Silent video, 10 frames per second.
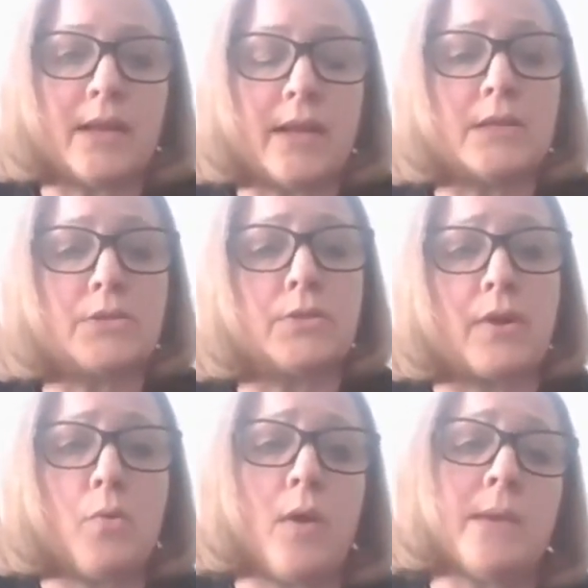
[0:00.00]
that has the
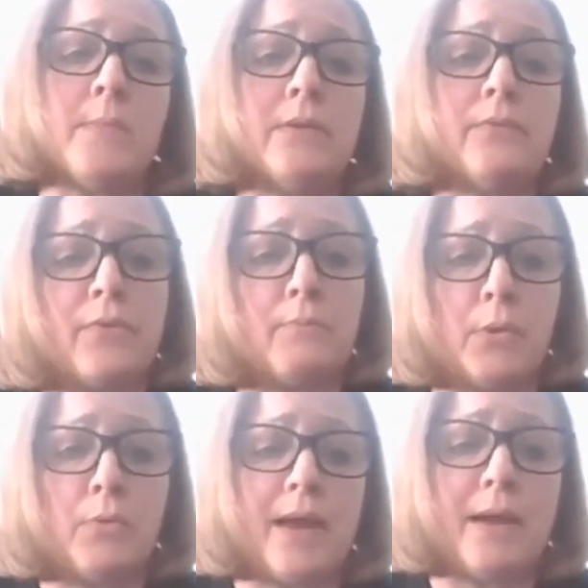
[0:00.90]
requirement for
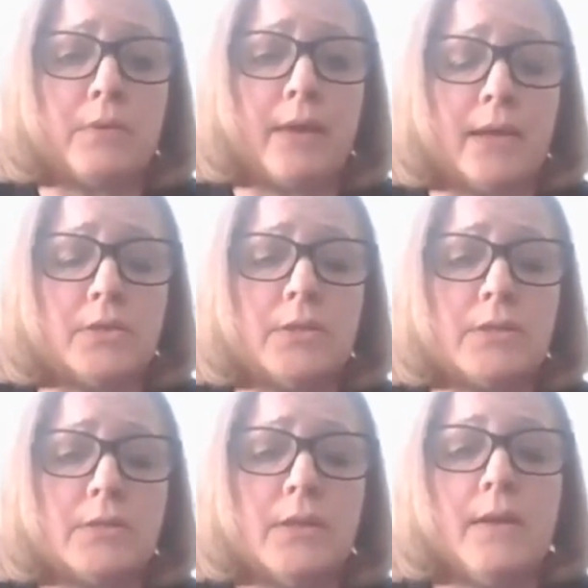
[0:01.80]
both
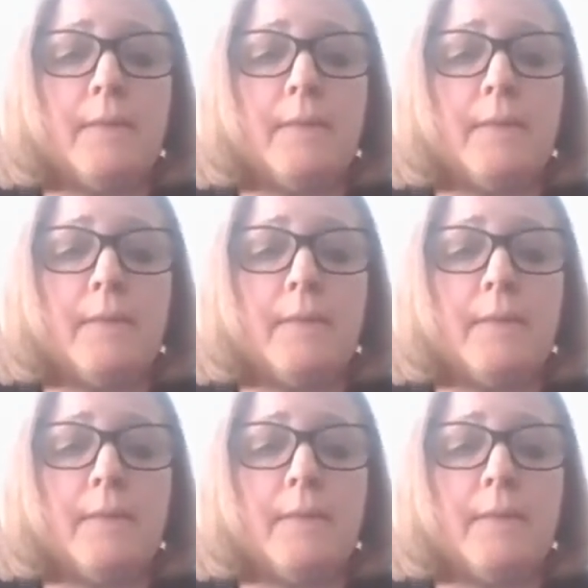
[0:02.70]
applications,